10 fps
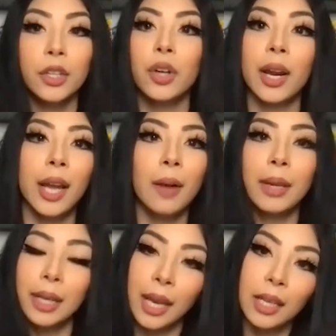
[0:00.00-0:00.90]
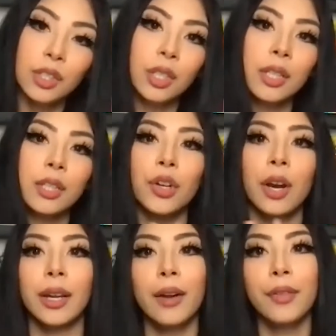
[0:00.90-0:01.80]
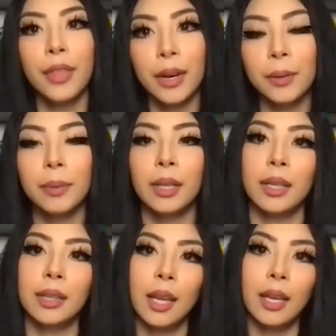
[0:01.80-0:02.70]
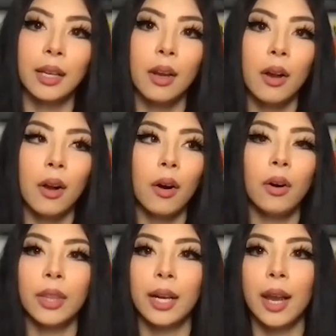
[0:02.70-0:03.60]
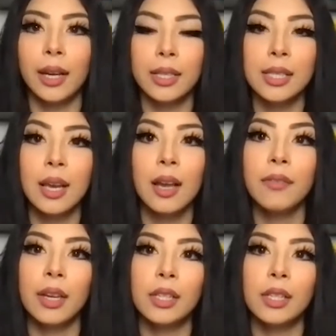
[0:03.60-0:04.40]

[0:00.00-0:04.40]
trying out medication and trying out therapy and like all that kind of stuff.